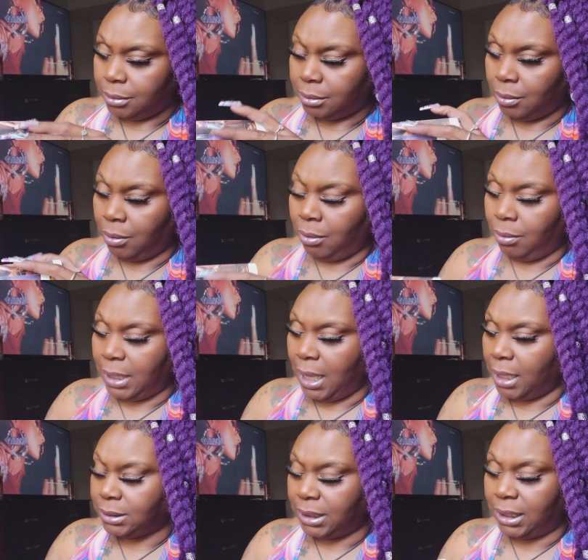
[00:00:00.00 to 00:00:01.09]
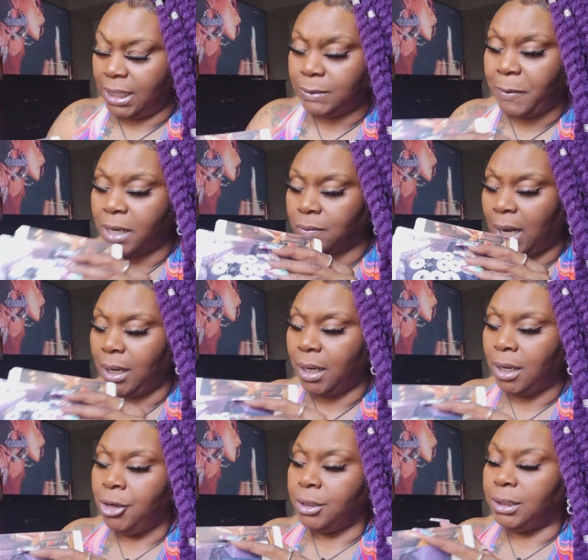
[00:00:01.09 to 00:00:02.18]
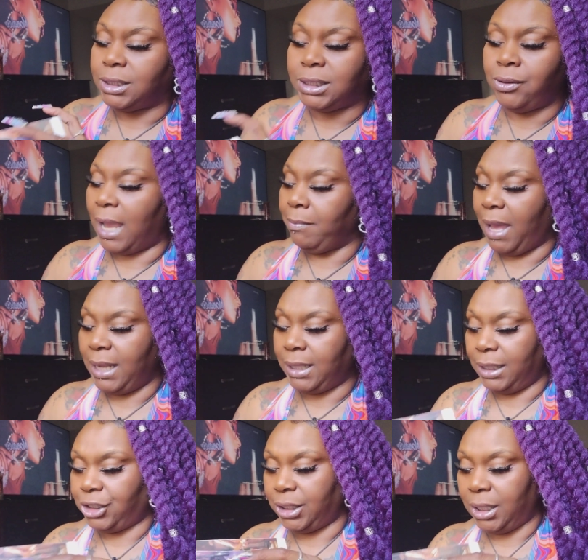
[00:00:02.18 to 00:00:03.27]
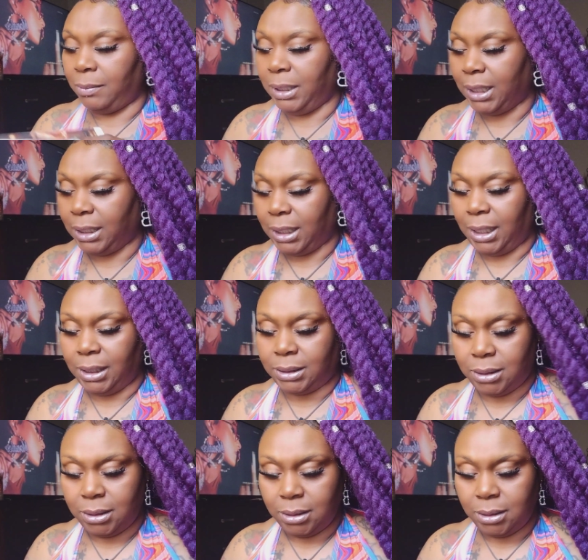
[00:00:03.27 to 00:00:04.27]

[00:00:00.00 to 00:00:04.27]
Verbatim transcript: Oh, yeah. See, this person right here, you can't make this shit up. Look at this.